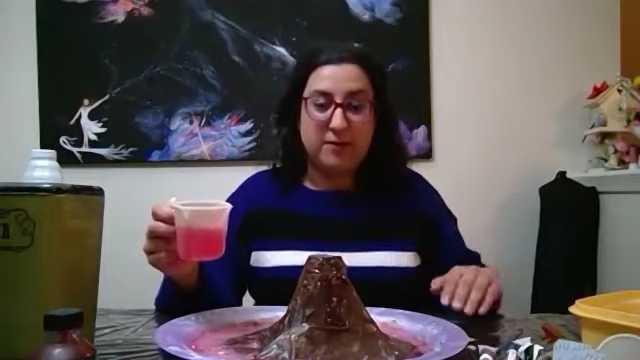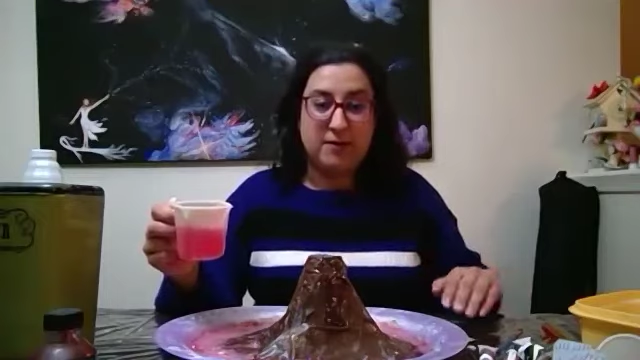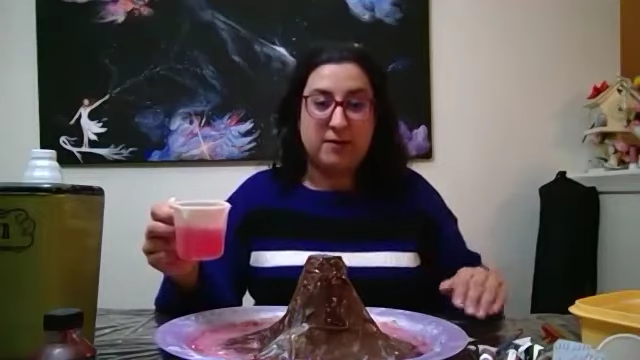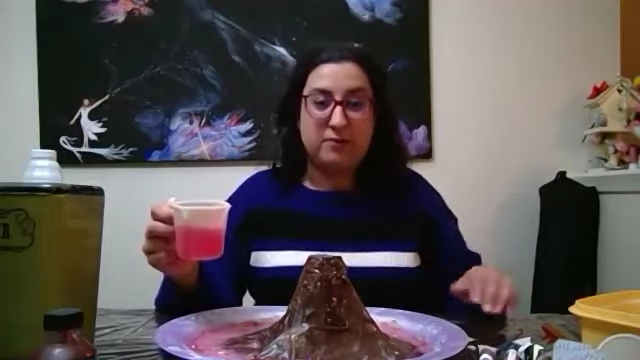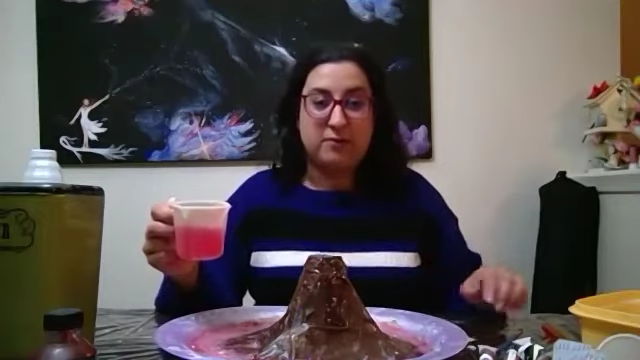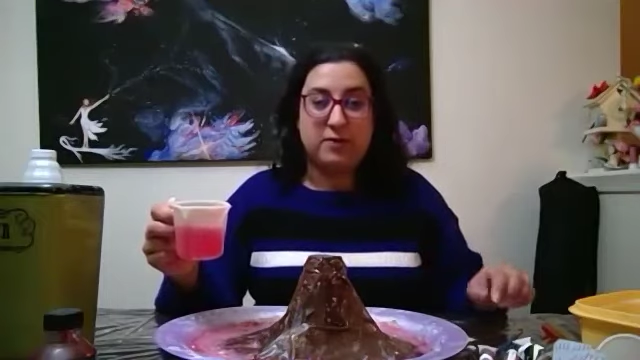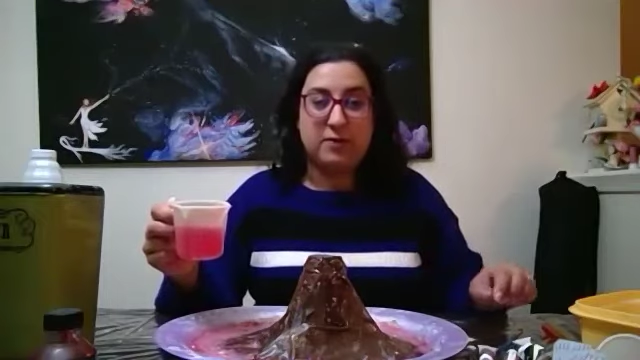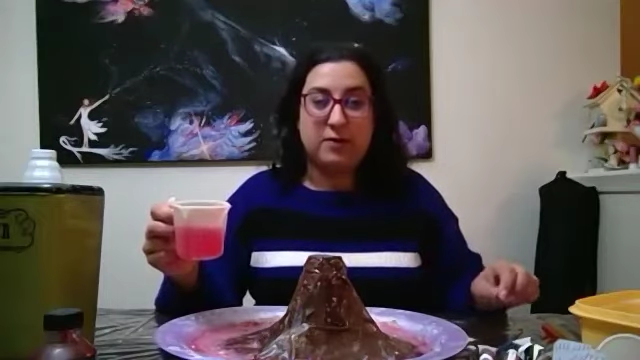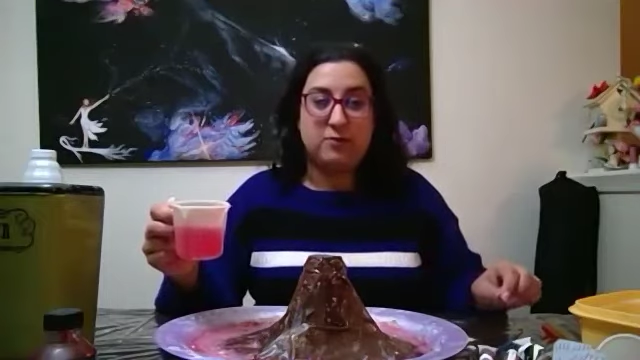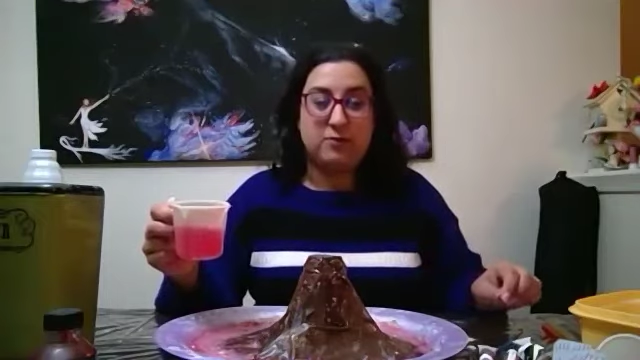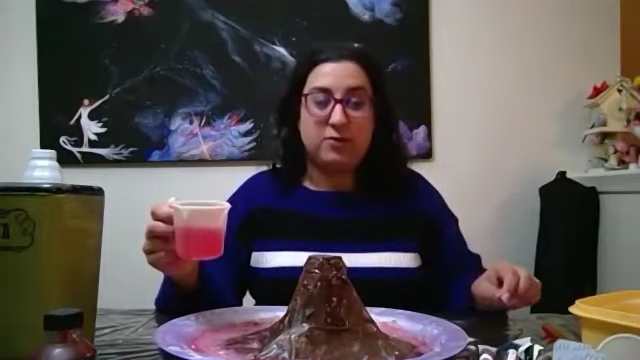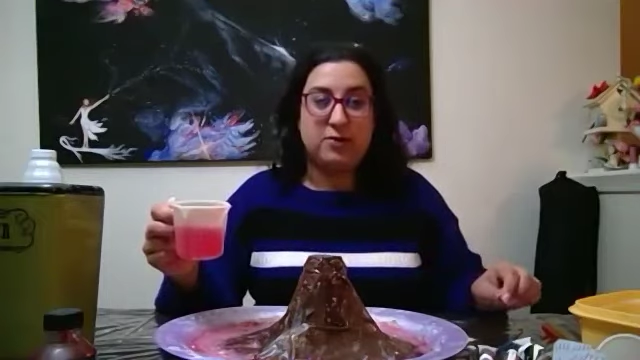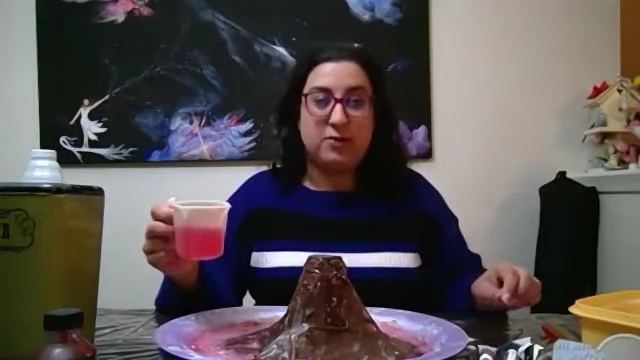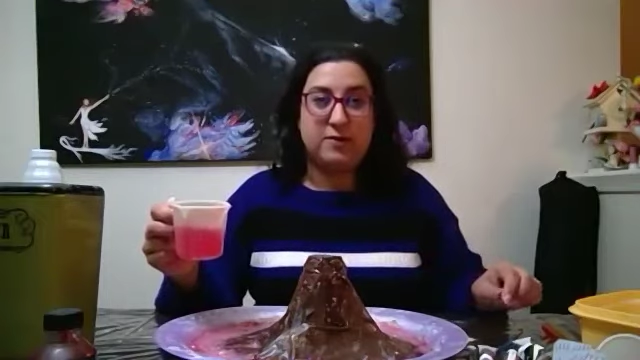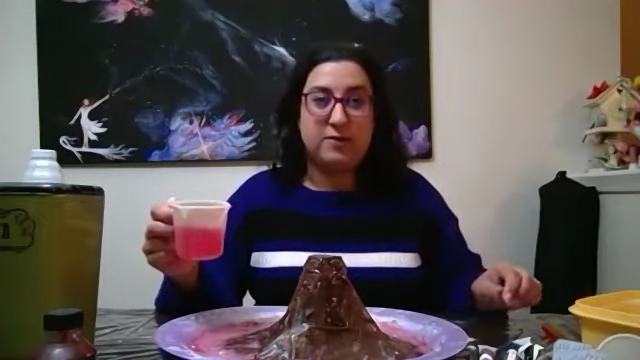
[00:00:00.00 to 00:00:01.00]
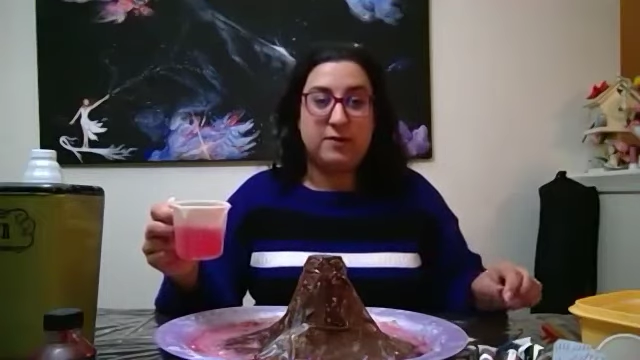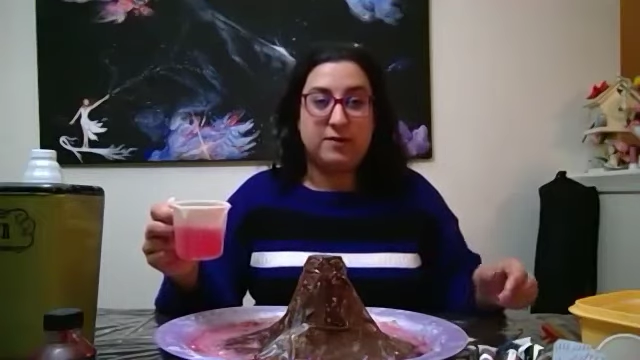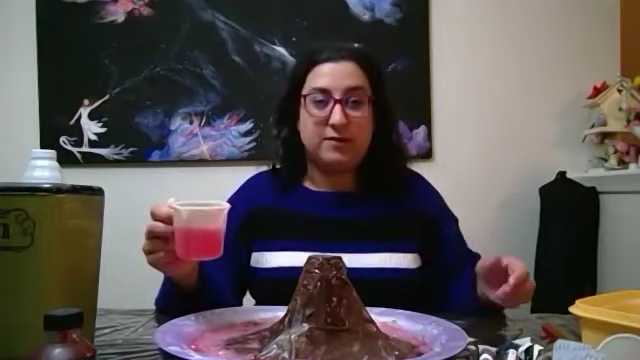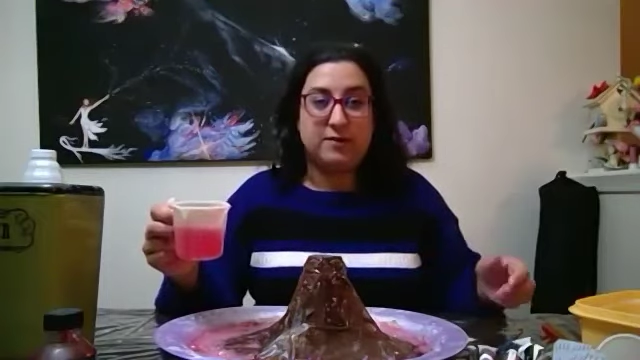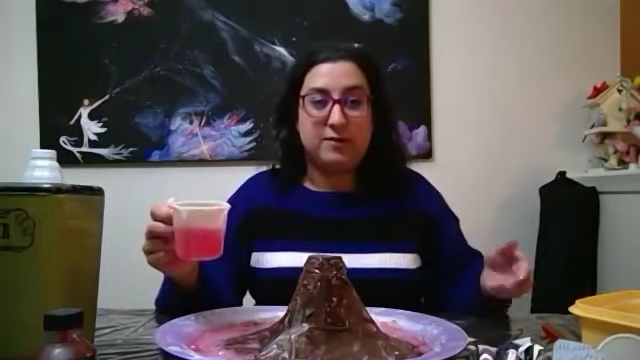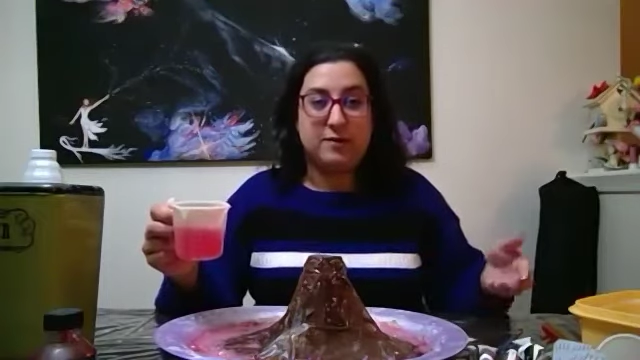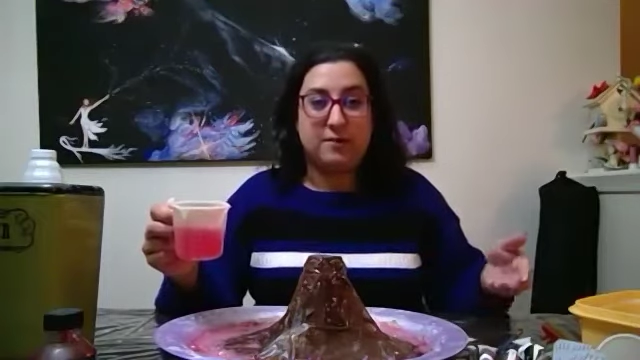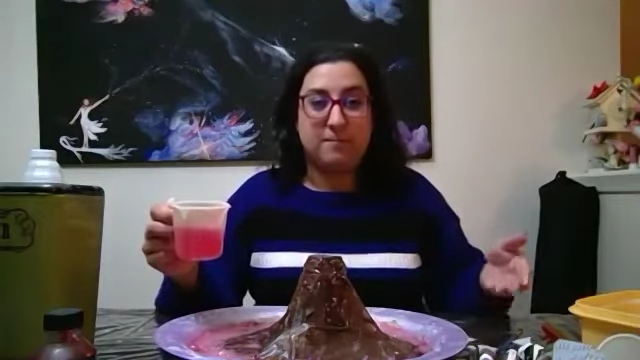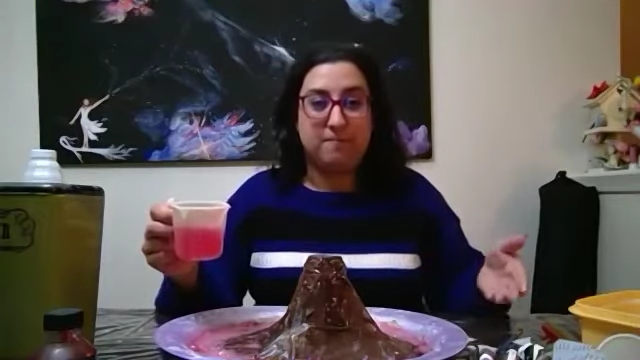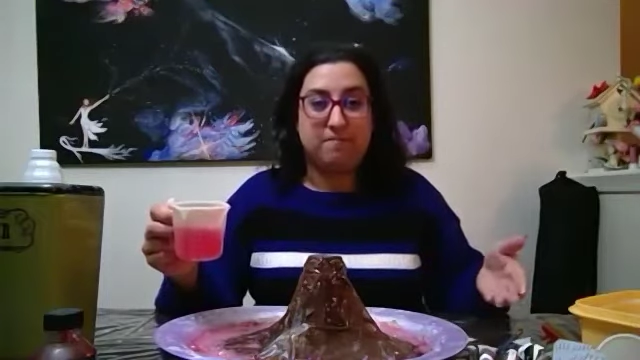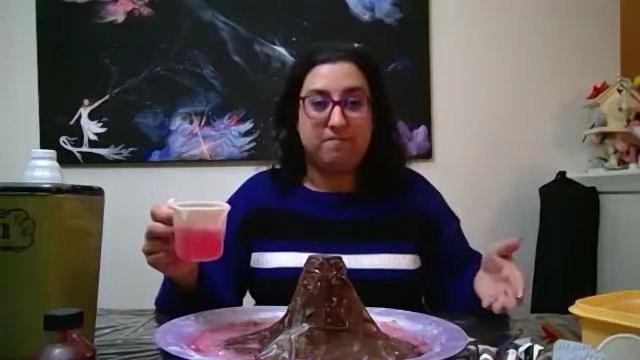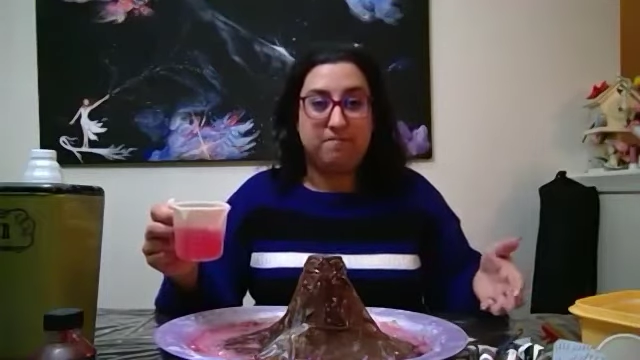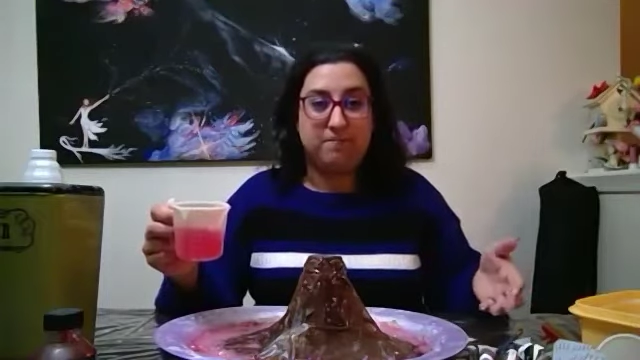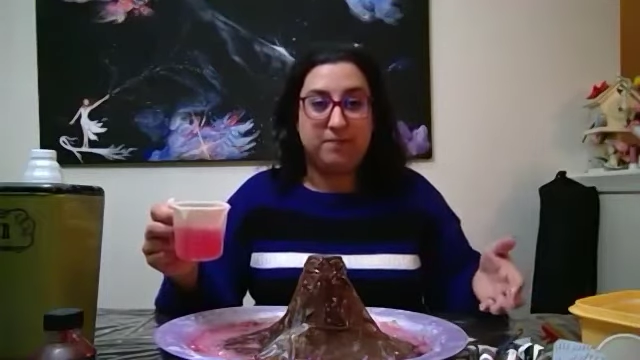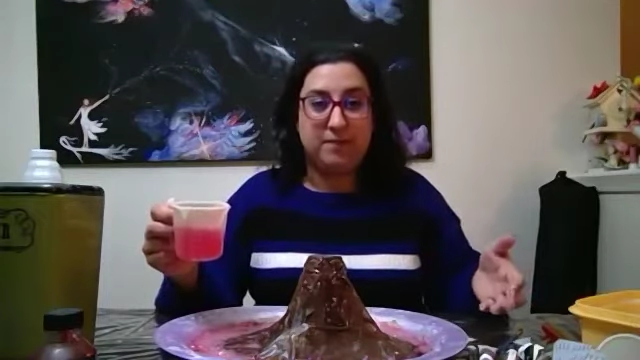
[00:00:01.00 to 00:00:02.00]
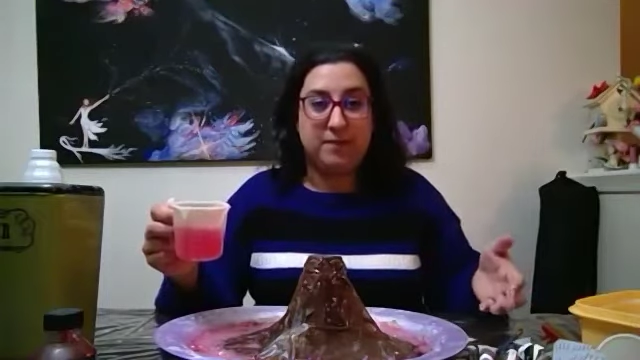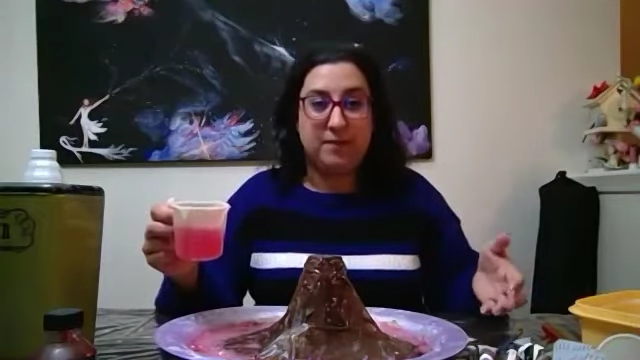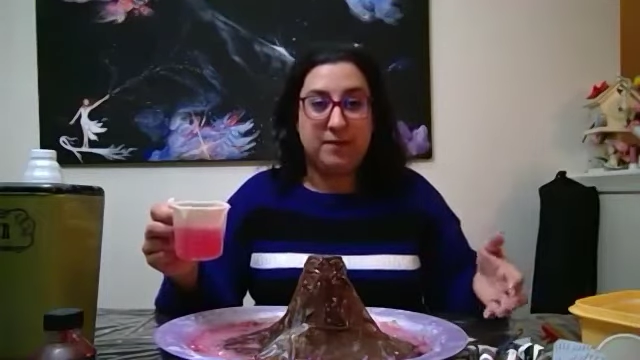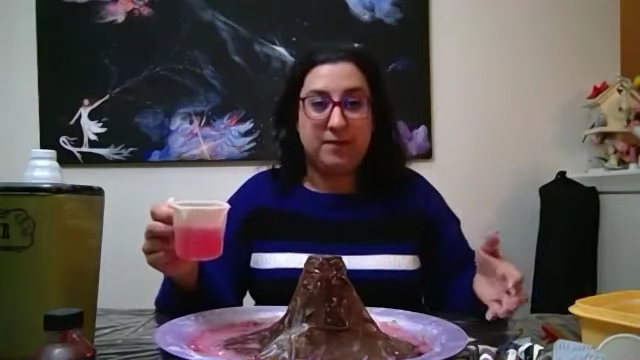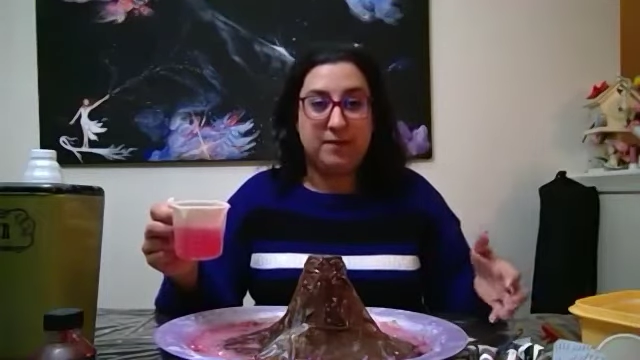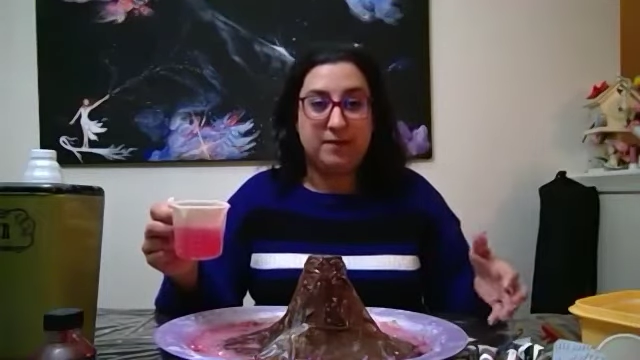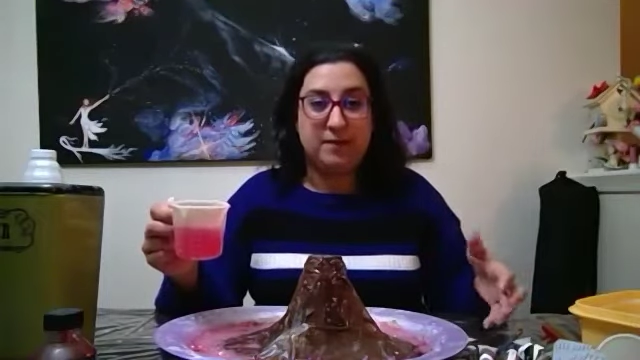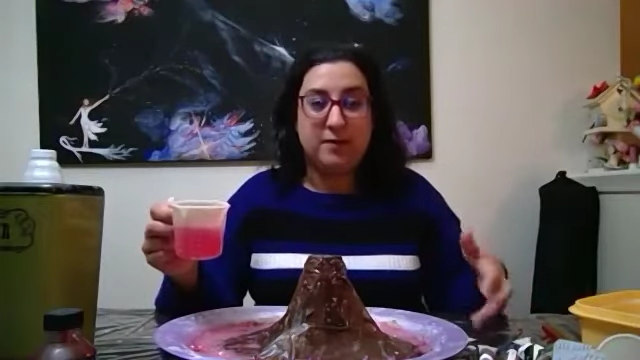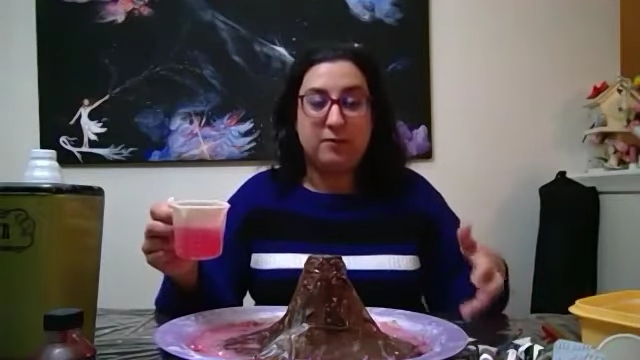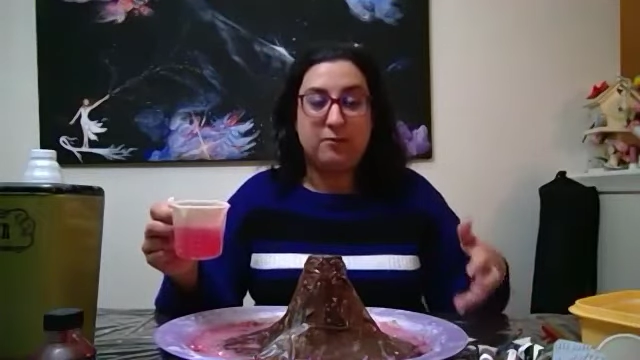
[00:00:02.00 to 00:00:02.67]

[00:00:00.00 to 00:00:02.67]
under the ocean, that they